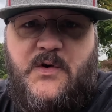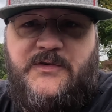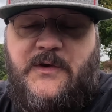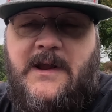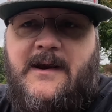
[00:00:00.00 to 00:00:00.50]

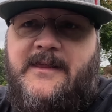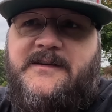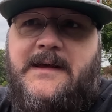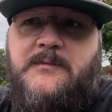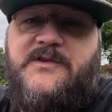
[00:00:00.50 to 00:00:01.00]
so a lot of the
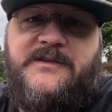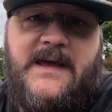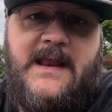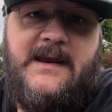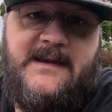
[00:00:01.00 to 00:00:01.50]
teams just
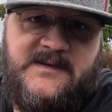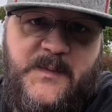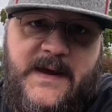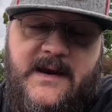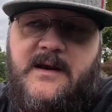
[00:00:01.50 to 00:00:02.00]
kind of
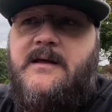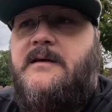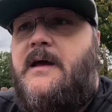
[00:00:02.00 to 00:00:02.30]
dissipated,